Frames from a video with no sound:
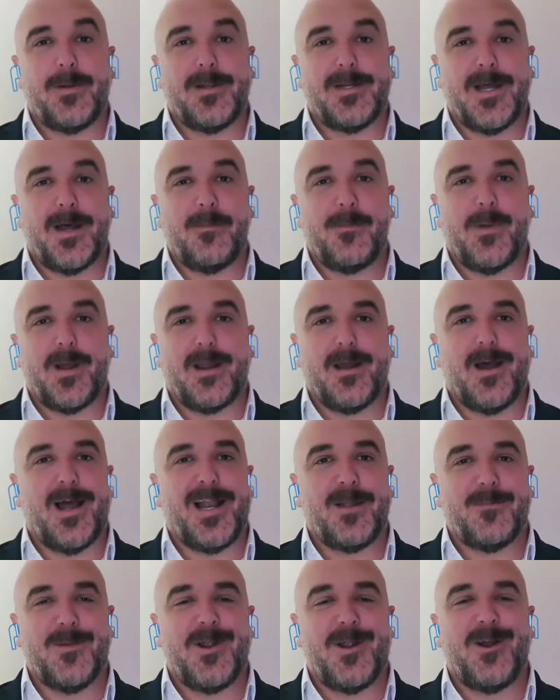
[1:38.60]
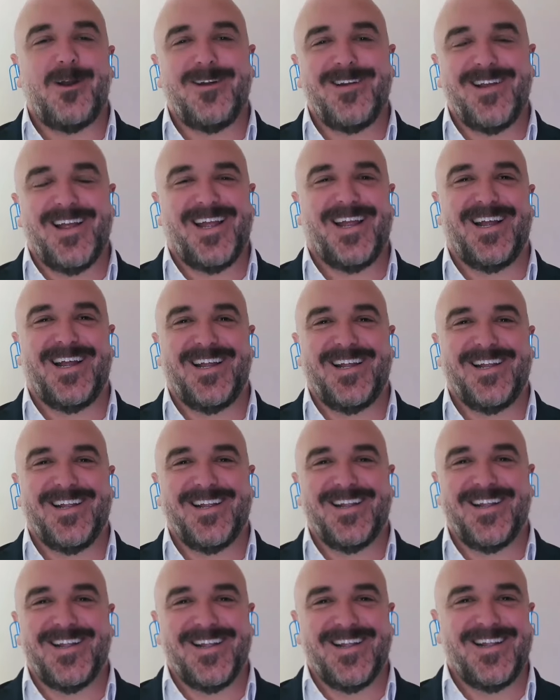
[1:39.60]
Padam by Kylie
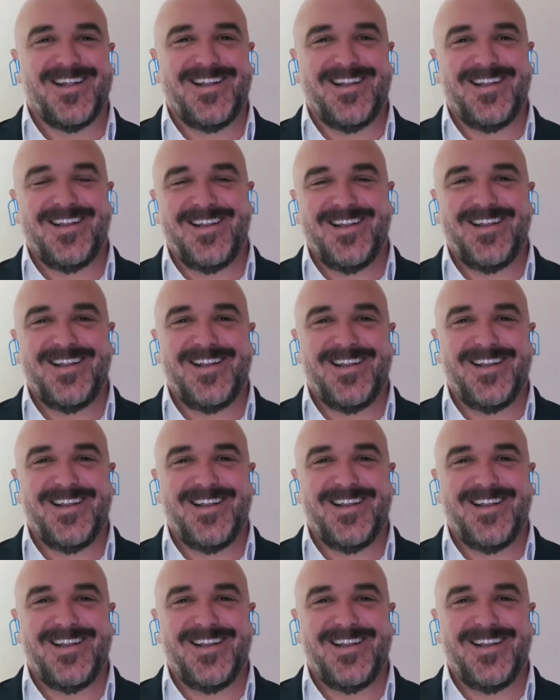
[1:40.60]
Minogue.